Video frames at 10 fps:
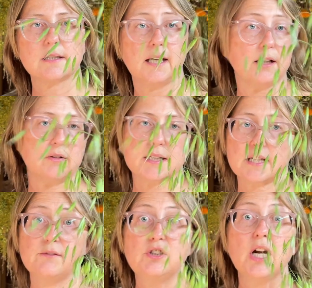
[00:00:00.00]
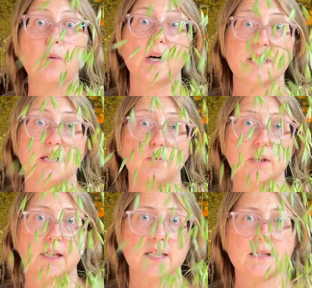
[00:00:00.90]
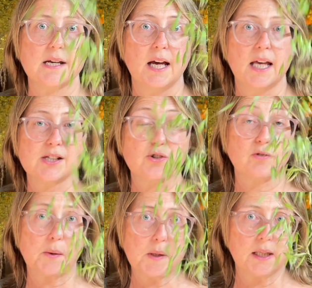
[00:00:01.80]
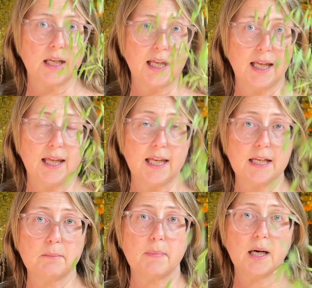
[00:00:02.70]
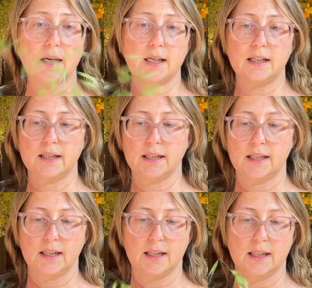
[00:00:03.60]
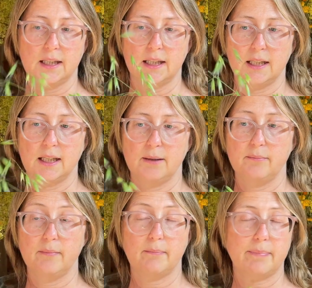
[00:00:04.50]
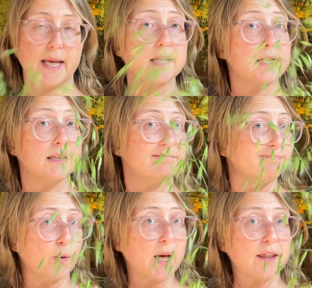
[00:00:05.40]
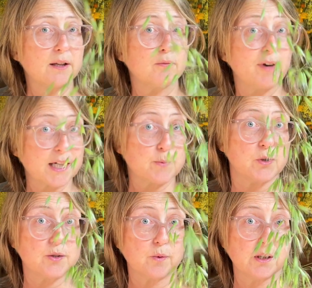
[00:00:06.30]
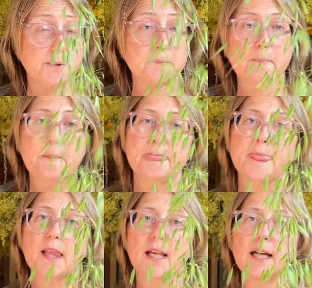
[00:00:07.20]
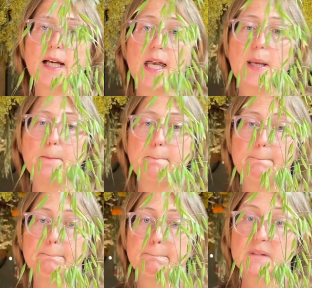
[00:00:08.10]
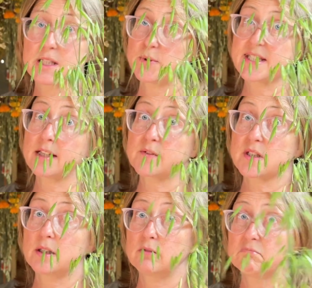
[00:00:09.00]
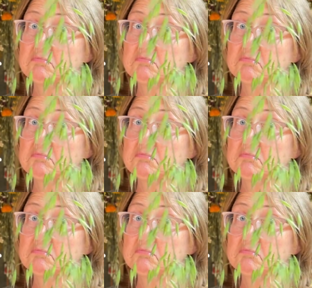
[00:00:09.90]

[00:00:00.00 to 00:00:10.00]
a grass, no idea what it is. It's growing in my bed where the raspberries were. So it's self-sown,